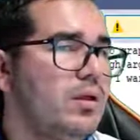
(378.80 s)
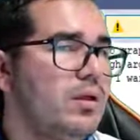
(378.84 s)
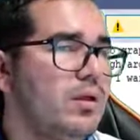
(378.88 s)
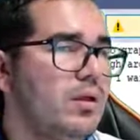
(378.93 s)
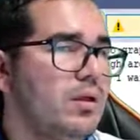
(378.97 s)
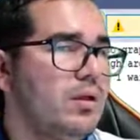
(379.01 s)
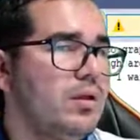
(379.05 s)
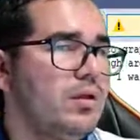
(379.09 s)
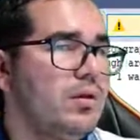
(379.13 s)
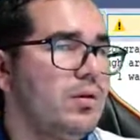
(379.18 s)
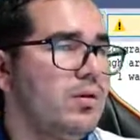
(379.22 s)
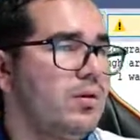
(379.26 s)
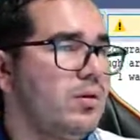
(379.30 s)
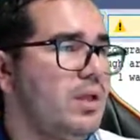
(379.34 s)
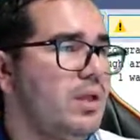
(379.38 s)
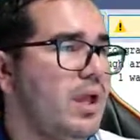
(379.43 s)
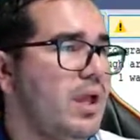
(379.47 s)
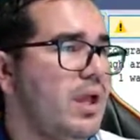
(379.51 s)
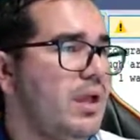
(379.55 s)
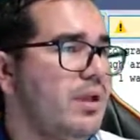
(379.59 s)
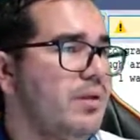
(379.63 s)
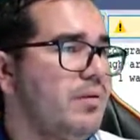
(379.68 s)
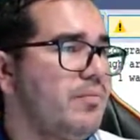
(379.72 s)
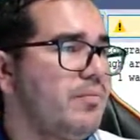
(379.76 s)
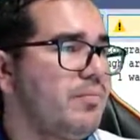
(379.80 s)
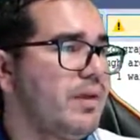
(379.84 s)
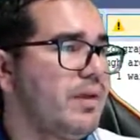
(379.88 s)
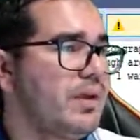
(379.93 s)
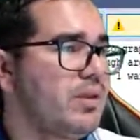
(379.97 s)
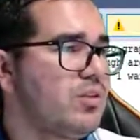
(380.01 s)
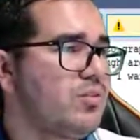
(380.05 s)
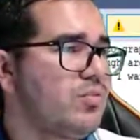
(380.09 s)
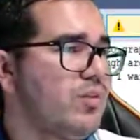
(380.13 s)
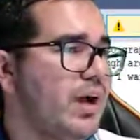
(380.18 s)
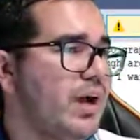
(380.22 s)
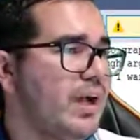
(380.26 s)
Okay, that's
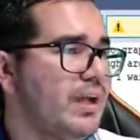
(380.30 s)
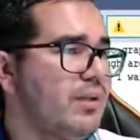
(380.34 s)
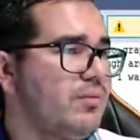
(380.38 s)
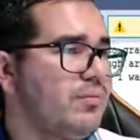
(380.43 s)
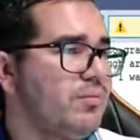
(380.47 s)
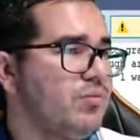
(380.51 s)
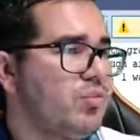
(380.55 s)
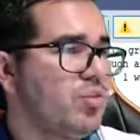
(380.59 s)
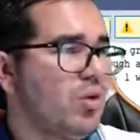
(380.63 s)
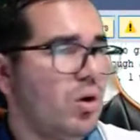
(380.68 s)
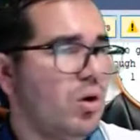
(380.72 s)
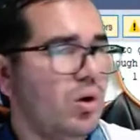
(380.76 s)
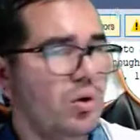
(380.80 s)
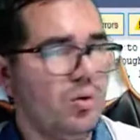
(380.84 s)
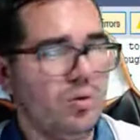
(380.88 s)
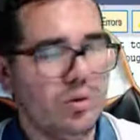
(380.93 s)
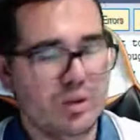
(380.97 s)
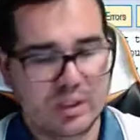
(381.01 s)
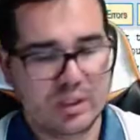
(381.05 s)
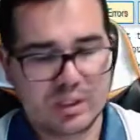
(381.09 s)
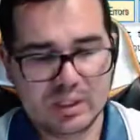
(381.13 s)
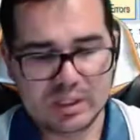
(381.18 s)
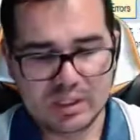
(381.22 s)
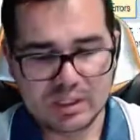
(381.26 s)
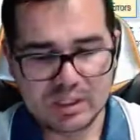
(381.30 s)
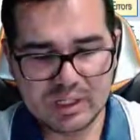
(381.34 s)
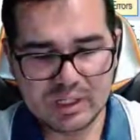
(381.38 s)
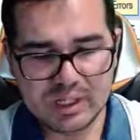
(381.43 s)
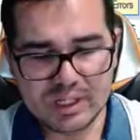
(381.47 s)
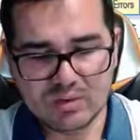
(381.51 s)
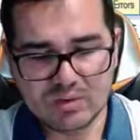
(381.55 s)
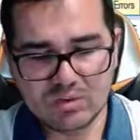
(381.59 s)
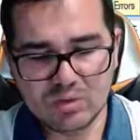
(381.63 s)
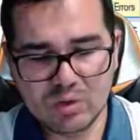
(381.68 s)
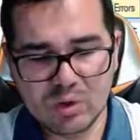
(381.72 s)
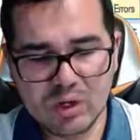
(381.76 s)
fine. So let's
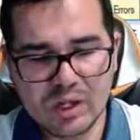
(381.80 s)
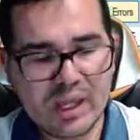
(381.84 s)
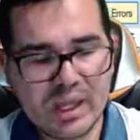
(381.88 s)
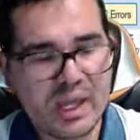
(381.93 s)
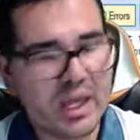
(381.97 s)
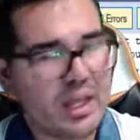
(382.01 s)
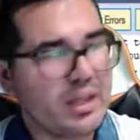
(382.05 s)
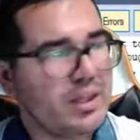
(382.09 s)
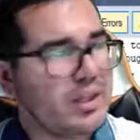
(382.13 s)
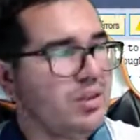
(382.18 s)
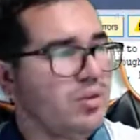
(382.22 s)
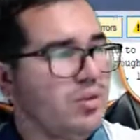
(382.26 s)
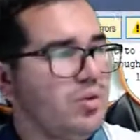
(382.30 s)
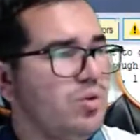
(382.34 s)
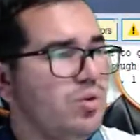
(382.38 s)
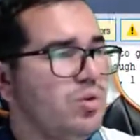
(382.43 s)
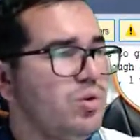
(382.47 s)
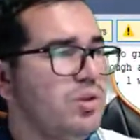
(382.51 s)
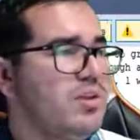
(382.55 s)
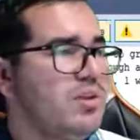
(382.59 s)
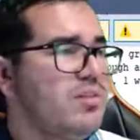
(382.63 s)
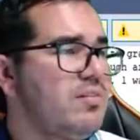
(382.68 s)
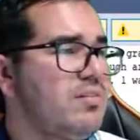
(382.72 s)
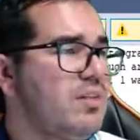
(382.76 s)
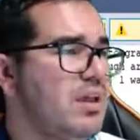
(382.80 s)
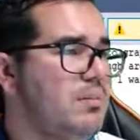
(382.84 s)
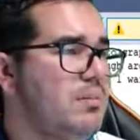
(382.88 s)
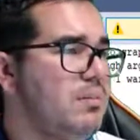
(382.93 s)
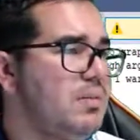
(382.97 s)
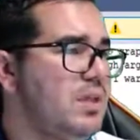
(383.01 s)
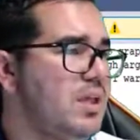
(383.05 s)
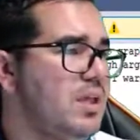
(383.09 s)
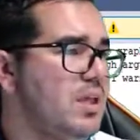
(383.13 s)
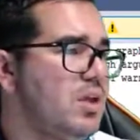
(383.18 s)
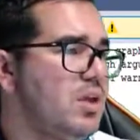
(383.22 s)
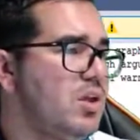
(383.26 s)
go ahead and do the same
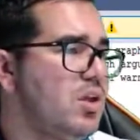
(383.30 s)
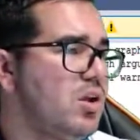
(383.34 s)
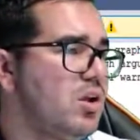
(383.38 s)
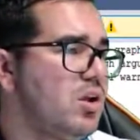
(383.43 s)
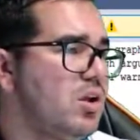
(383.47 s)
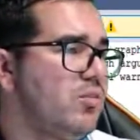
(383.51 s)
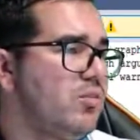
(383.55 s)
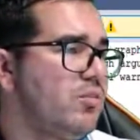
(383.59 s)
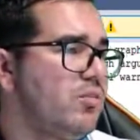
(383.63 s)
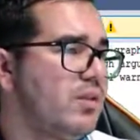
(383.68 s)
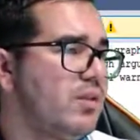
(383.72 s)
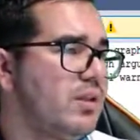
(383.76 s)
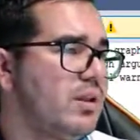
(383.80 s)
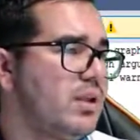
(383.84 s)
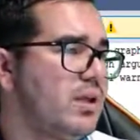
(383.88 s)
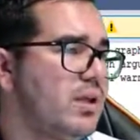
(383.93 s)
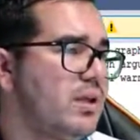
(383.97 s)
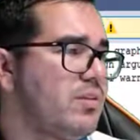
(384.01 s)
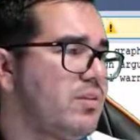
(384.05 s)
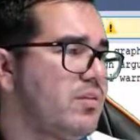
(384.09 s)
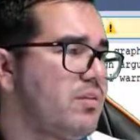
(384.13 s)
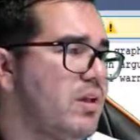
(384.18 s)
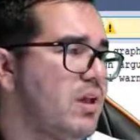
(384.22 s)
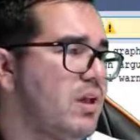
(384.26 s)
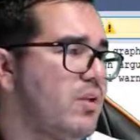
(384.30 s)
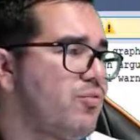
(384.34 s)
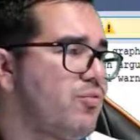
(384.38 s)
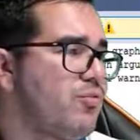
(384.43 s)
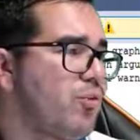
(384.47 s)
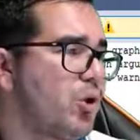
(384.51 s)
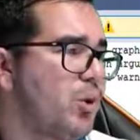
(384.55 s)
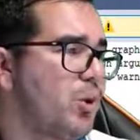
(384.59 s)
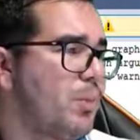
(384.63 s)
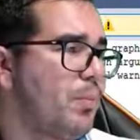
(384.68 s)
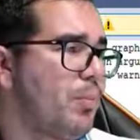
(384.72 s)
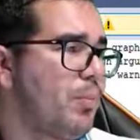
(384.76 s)
thing here. Let's say
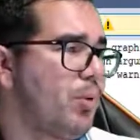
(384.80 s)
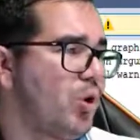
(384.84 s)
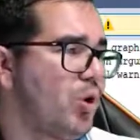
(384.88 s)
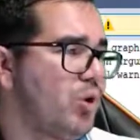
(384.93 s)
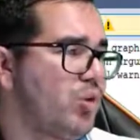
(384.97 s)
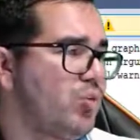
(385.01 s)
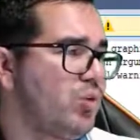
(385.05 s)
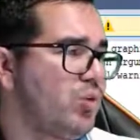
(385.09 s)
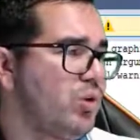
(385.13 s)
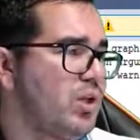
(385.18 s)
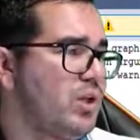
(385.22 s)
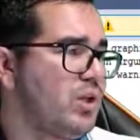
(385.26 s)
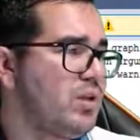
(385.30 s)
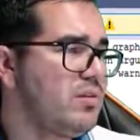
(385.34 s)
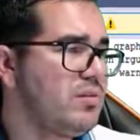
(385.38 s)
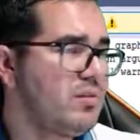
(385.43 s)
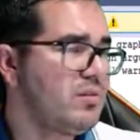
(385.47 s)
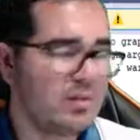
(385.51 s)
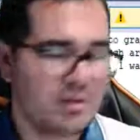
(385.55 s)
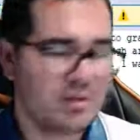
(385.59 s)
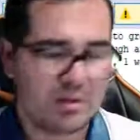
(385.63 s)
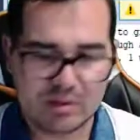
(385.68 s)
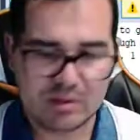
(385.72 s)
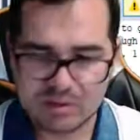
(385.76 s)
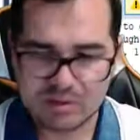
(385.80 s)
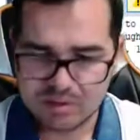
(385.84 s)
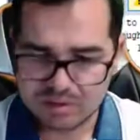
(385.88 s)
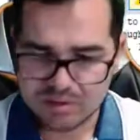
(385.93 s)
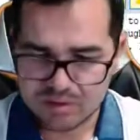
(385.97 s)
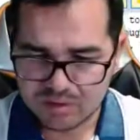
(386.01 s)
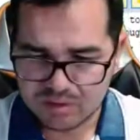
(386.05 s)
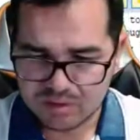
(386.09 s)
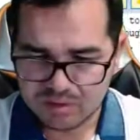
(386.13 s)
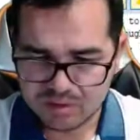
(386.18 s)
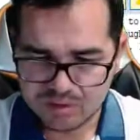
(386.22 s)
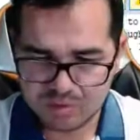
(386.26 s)
for Portuguese.
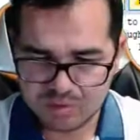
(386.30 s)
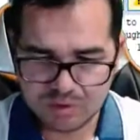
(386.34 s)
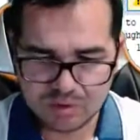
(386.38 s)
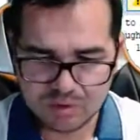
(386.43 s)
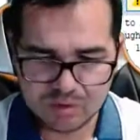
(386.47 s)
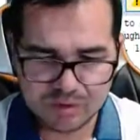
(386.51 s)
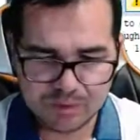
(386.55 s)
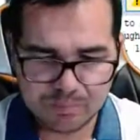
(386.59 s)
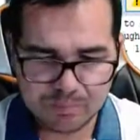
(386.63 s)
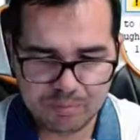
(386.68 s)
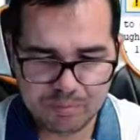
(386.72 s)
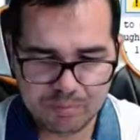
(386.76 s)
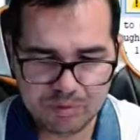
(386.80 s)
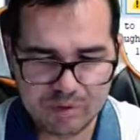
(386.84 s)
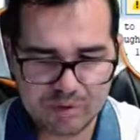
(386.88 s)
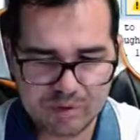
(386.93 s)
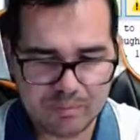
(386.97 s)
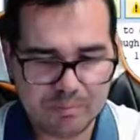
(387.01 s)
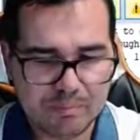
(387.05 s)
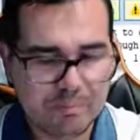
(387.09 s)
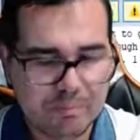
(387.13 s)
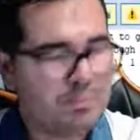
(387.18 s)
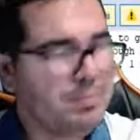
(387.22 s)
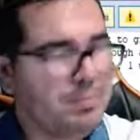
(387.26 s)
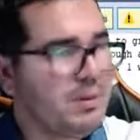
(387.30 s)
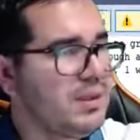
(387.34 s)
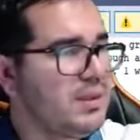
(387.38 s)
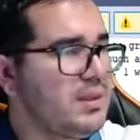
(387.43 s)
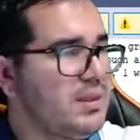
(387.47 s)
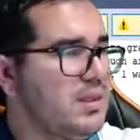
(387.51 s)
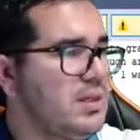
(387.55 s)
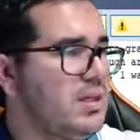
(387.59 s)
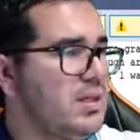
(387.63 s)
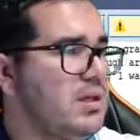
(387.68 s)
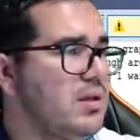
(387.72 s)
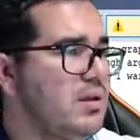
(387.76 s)
So I'm gonna put
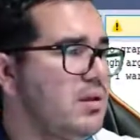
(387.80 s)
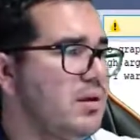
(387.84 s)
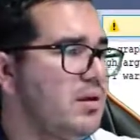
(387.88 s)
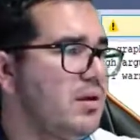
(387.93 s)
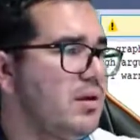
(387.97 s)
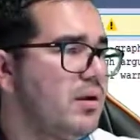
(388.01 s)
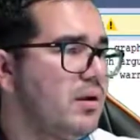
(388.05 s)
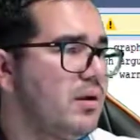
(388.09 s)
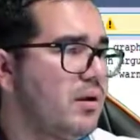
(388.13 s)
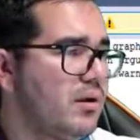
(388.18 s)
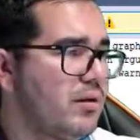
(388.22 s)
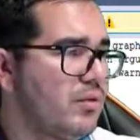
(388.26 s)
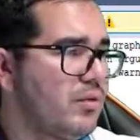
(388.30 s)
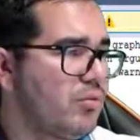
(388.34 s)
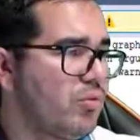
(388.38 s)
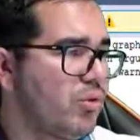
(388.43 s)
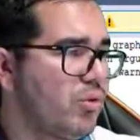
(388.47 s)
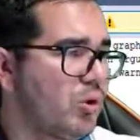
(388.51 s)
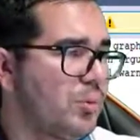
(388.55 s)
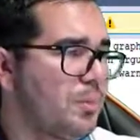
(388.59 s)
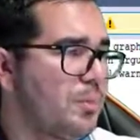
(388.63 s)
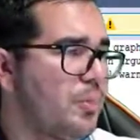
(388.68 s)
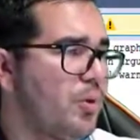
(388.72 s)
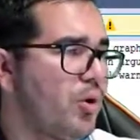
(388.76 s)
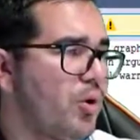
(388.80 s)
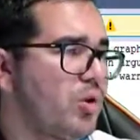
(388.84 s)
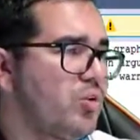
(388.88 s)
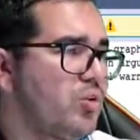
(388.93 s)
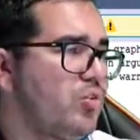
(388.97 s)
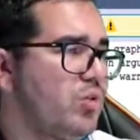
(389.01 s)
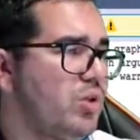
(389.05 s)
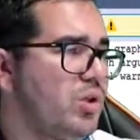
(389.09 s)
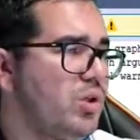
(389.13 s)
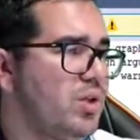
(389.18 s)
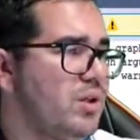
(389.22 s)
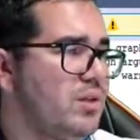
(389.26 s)
PT for
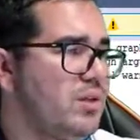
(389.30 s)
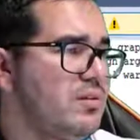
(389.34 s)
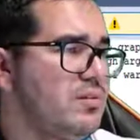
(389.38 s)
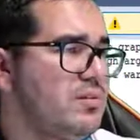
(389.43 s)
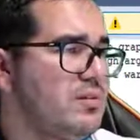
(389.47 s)
Portuguese,